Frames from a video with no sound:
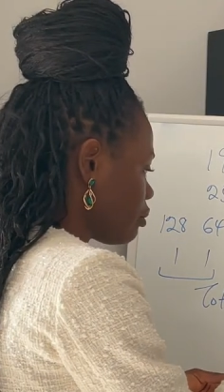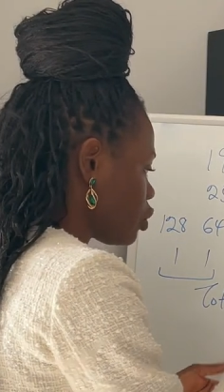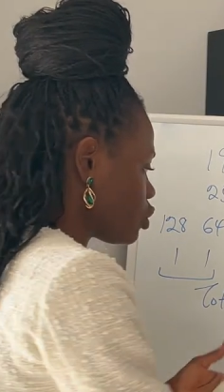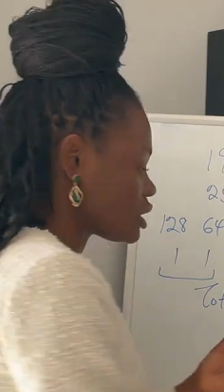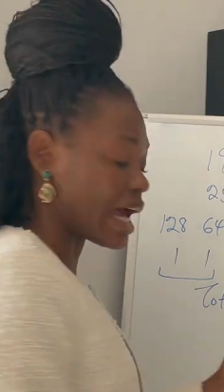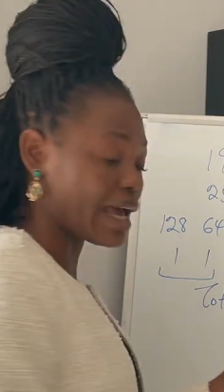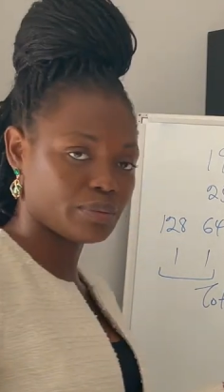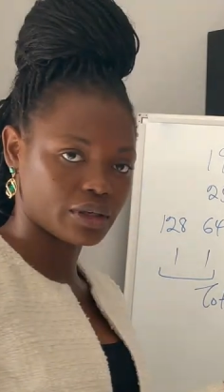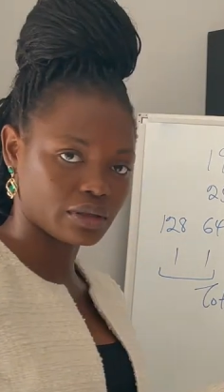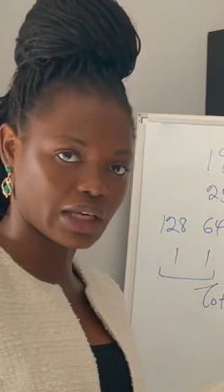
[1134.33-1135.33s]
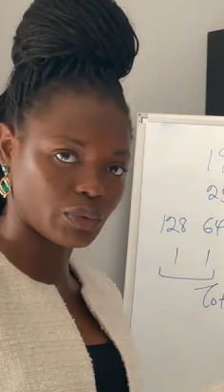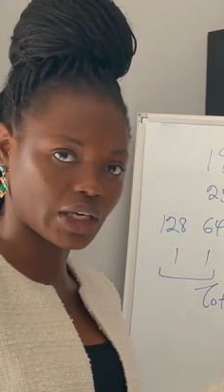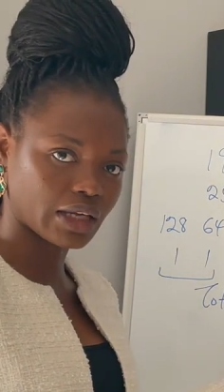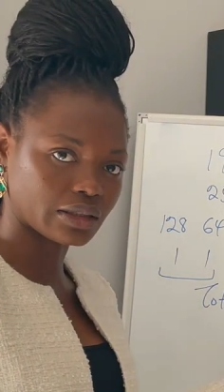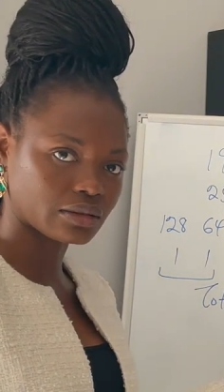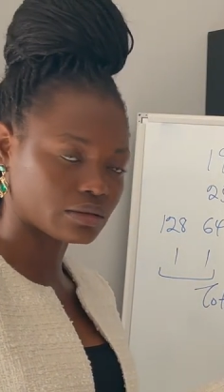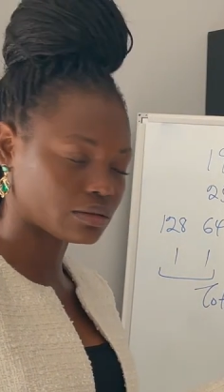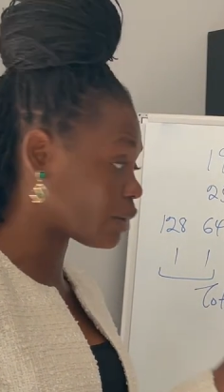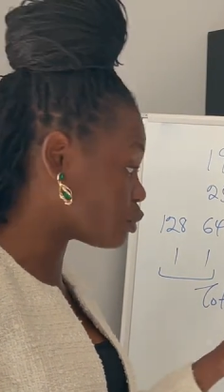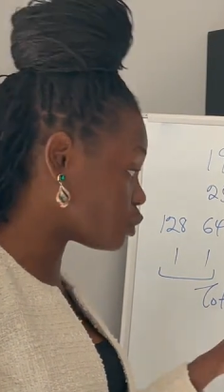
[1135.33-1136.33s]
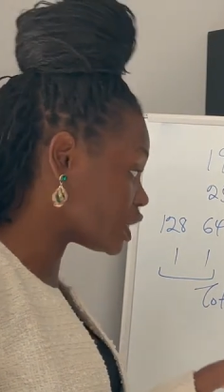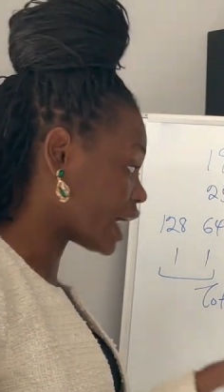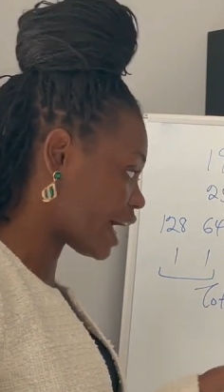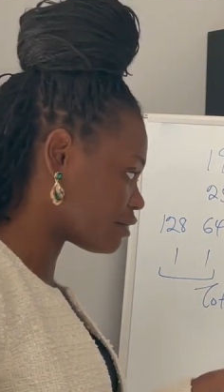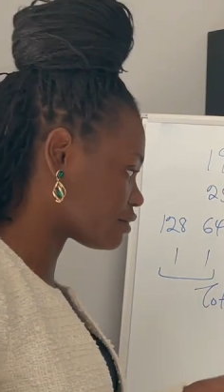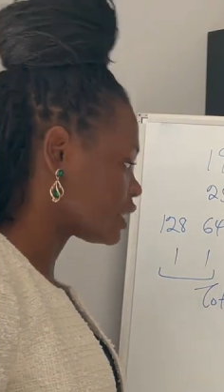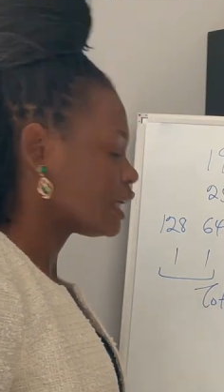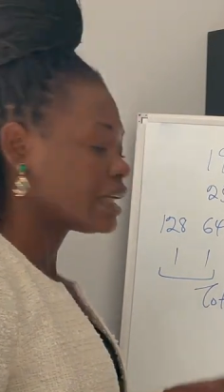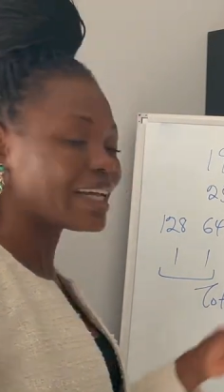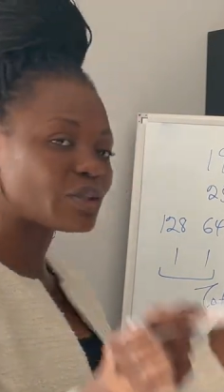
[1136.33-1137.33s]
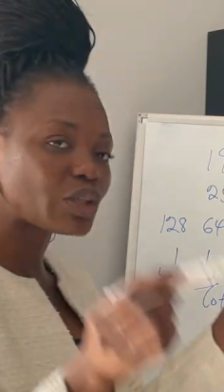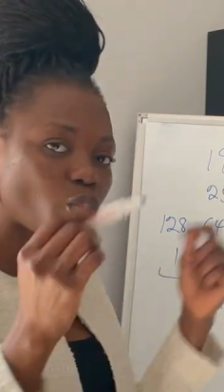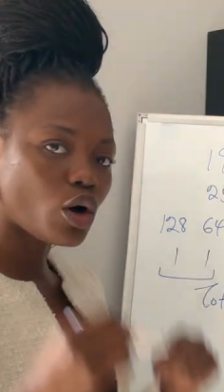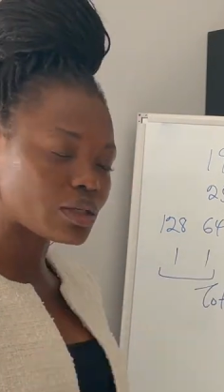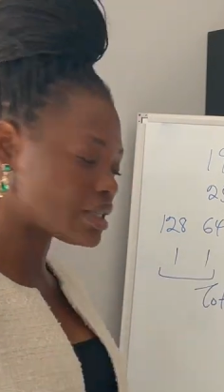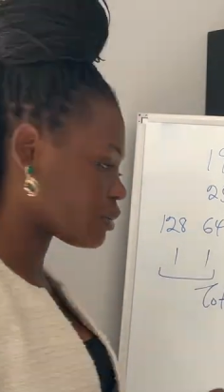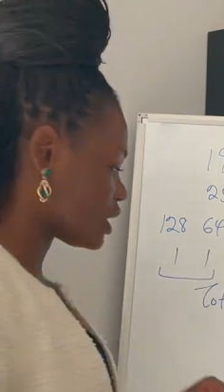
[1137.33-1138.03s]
host IP that we have. Now the ones that we